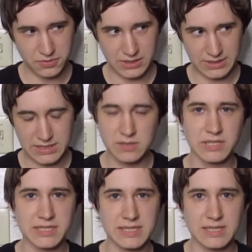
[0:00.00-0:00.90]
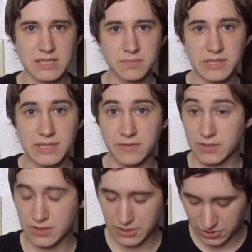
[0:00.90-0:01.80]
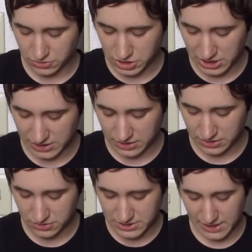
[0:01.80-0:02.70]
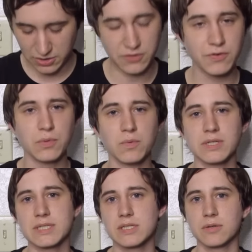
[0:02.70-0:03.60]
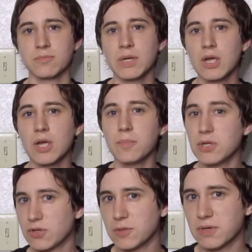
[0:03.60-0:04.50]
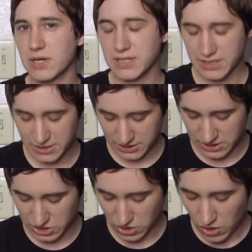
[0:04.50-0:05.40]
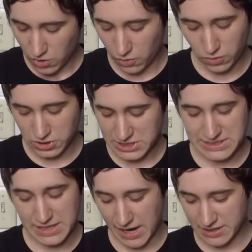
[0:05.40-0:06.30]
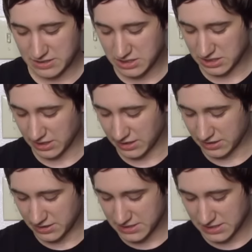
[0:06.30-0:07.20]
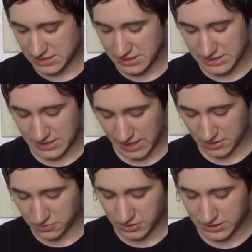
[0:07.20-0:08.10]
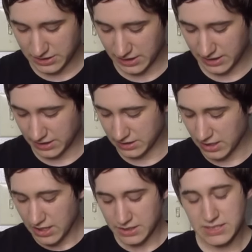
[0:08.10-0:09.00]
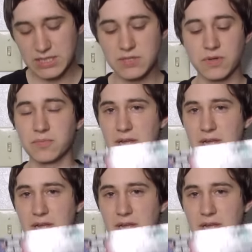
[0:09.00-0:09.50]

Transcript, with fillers: know what this month is, but definitely go check those out if you want some beauty products or snacks. And this is the snack one, and this is from